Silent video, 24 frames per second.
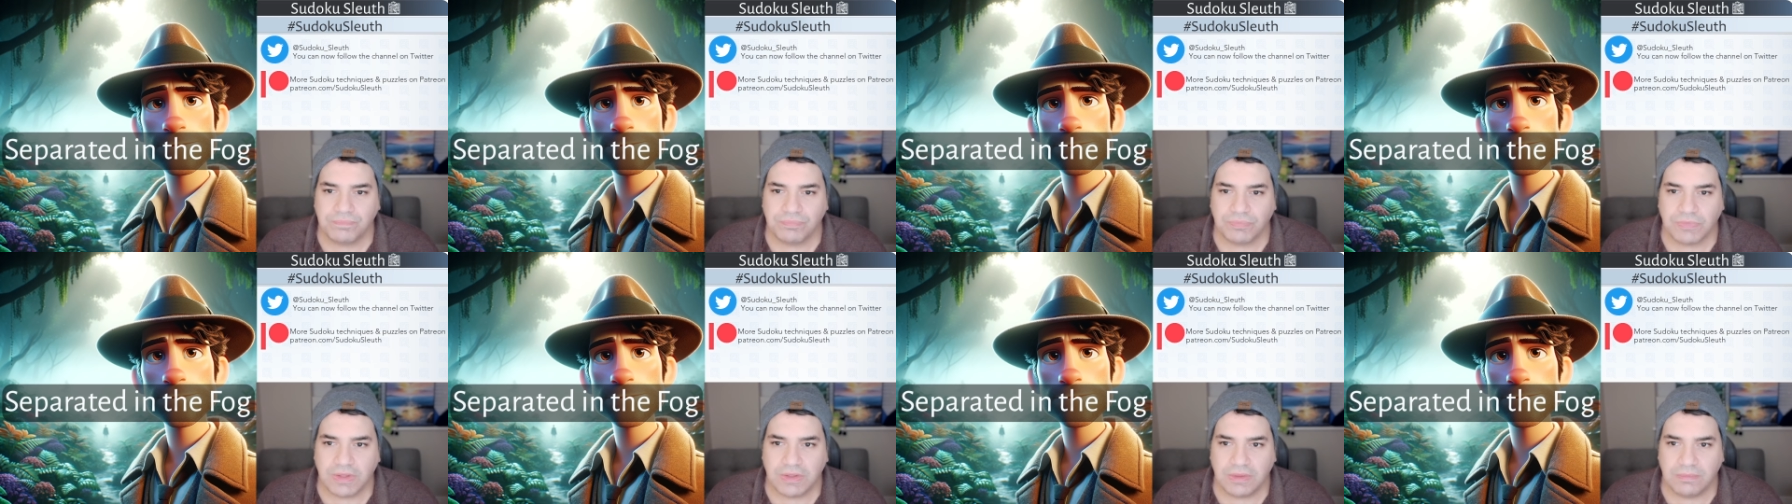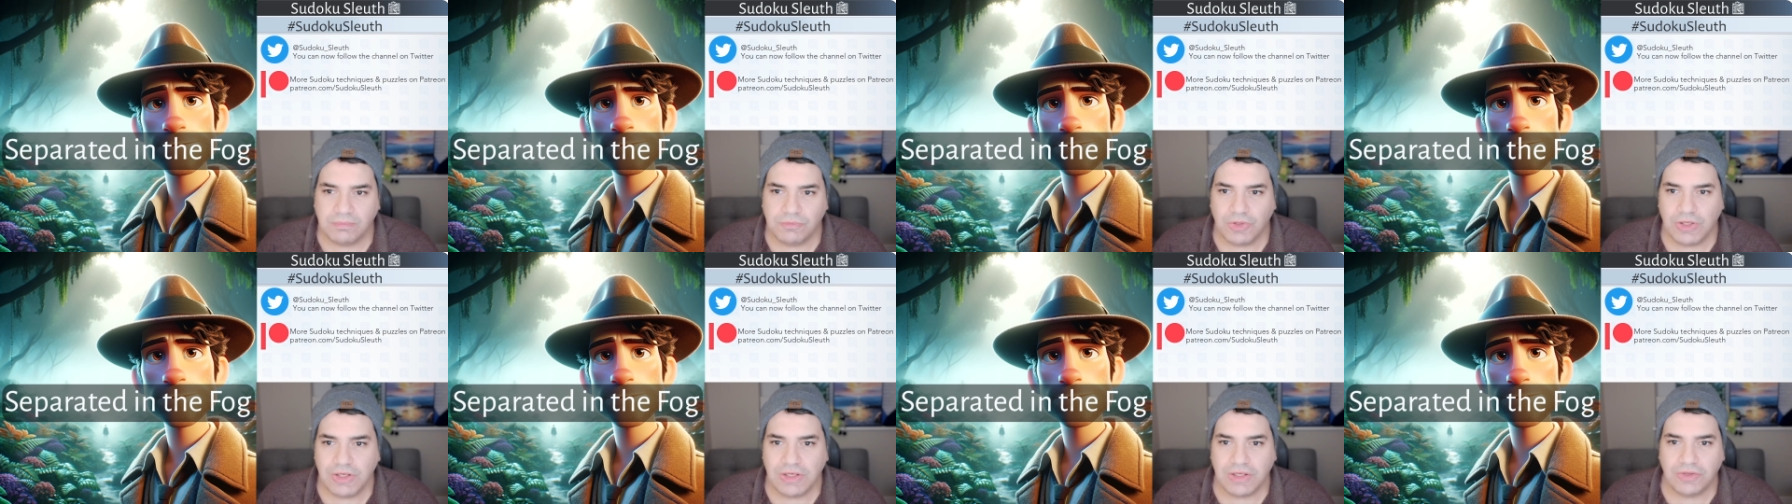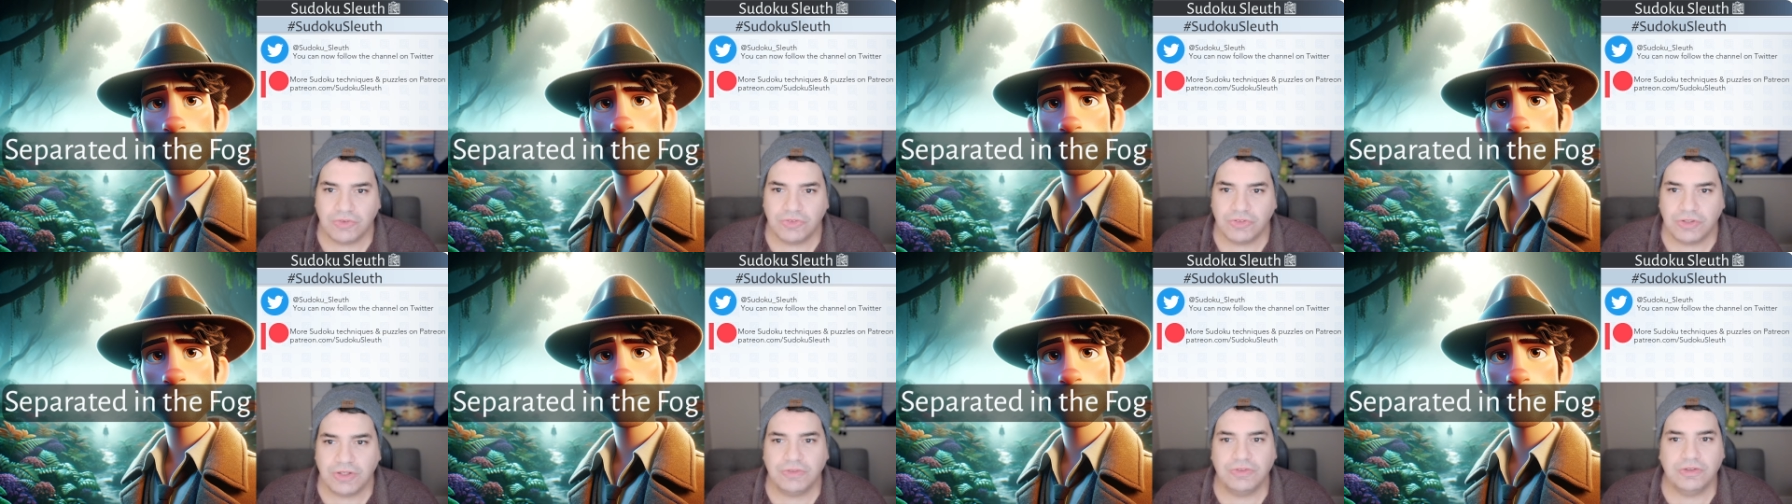and I'm really
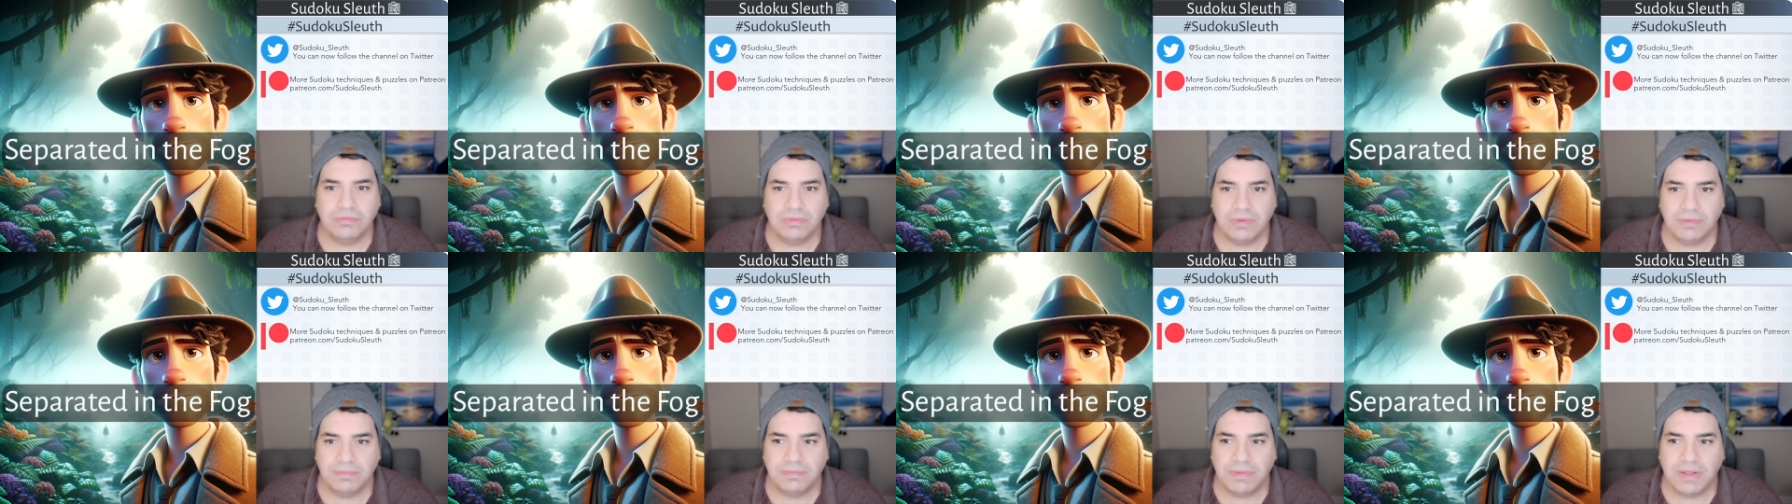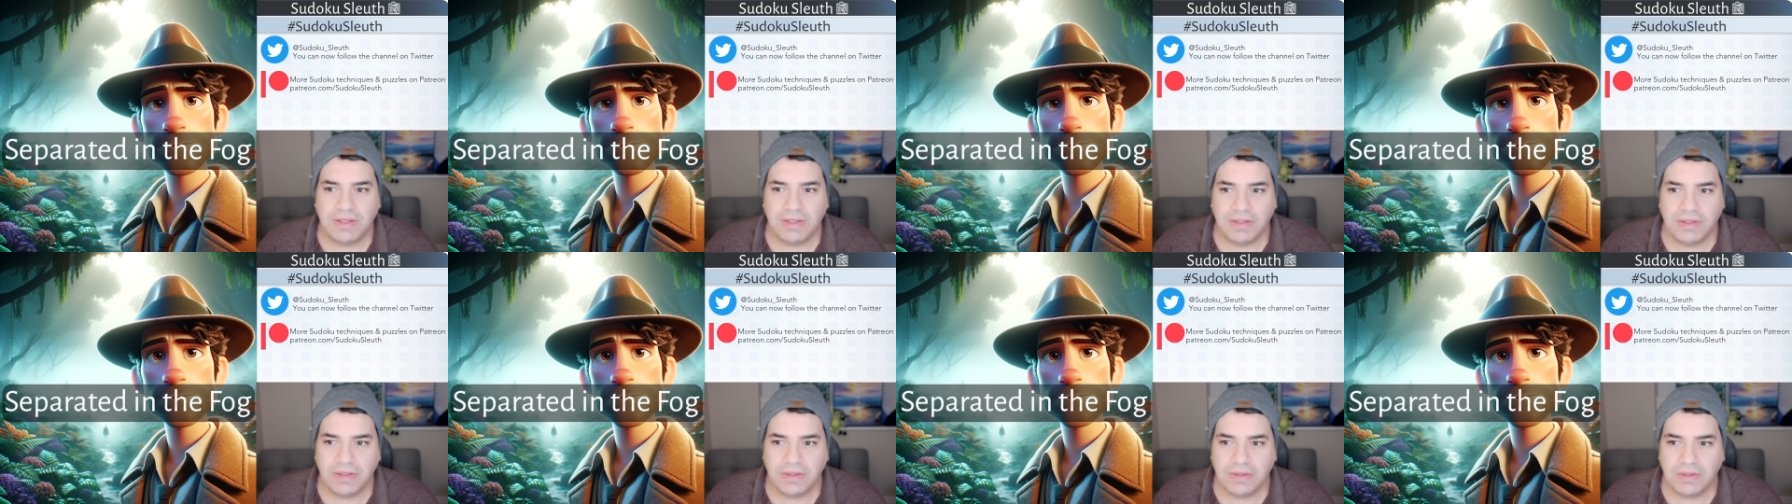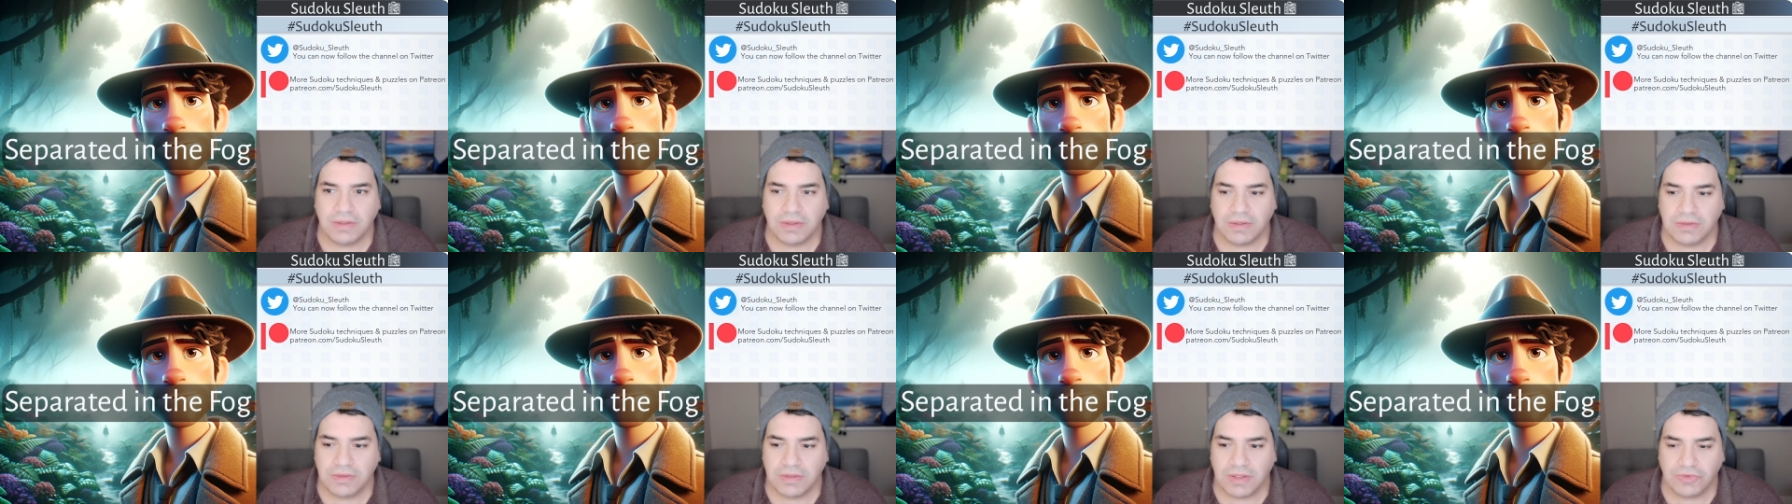excited to be playing
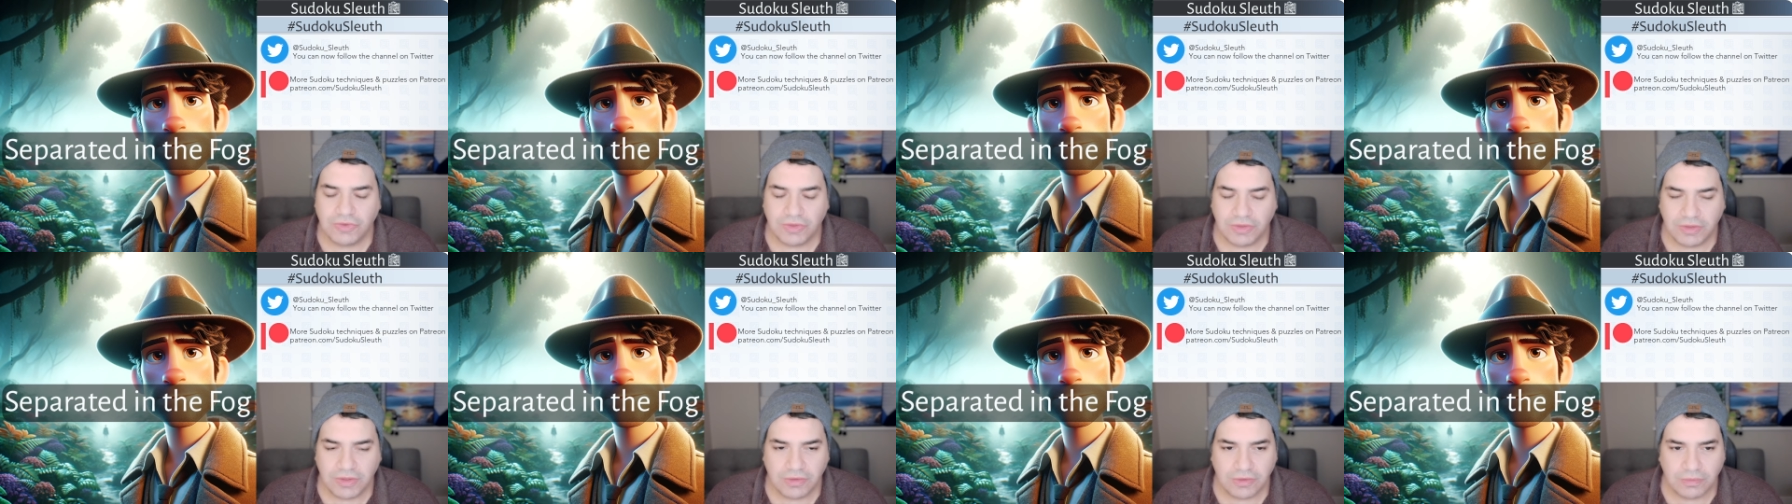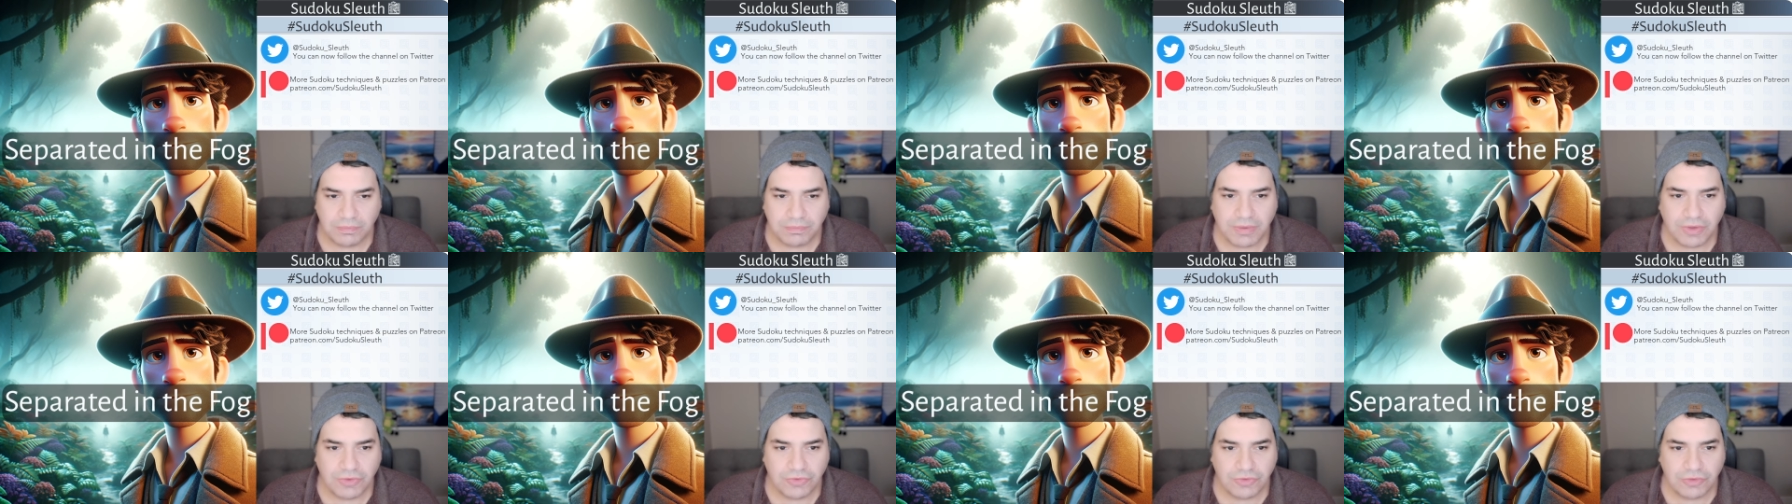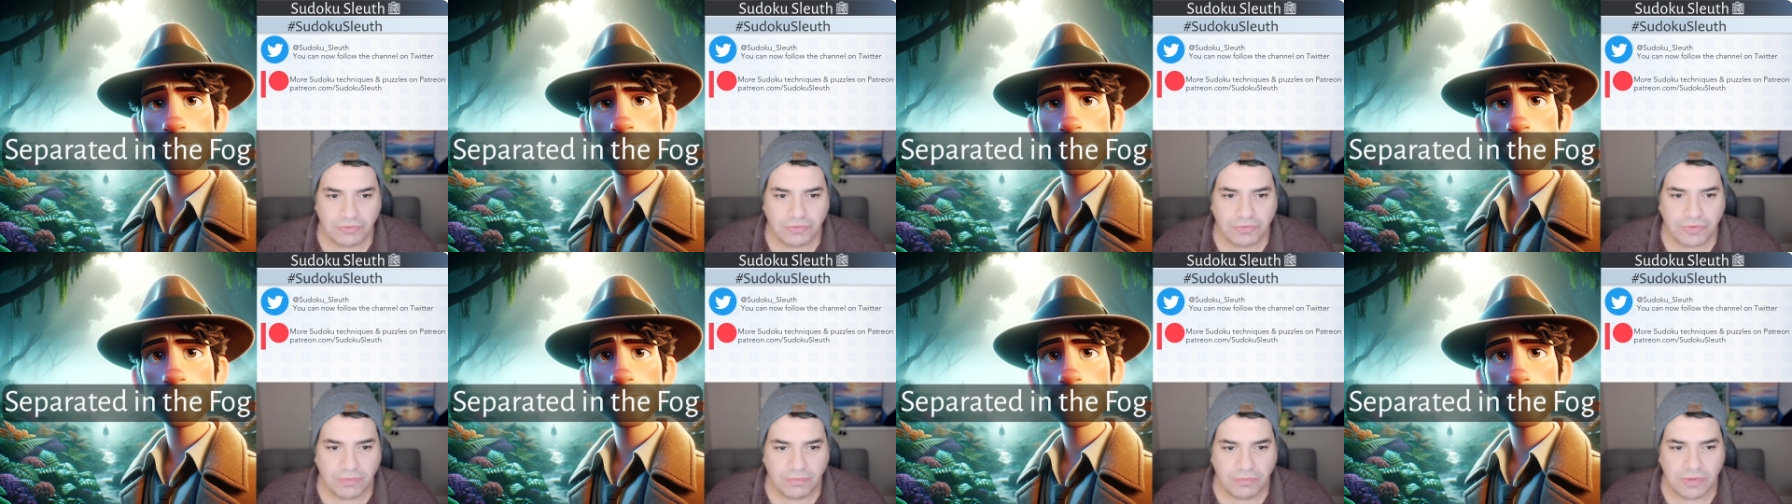yet another puzzle
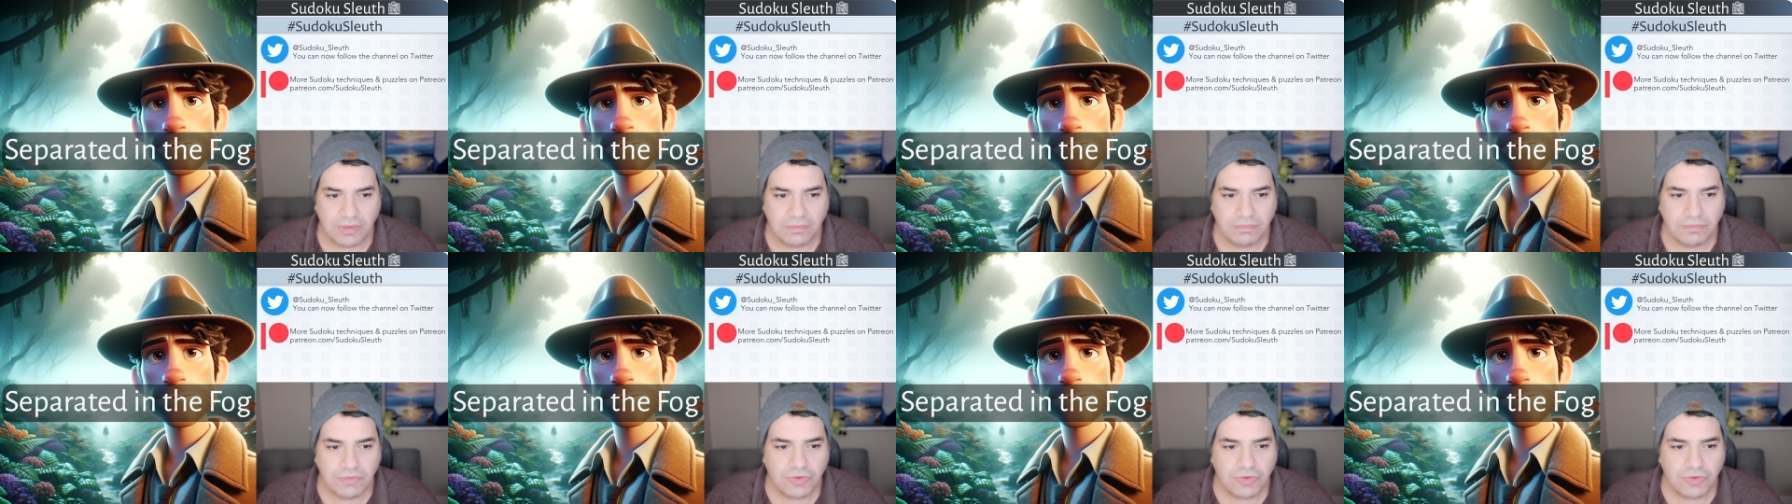from them,